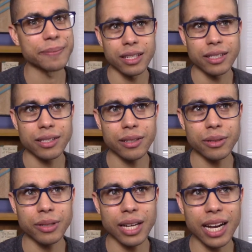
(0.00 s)

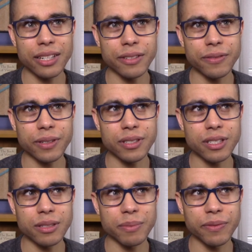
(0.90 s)
So
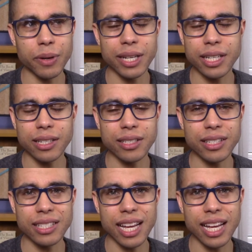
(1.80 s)
before I get into this,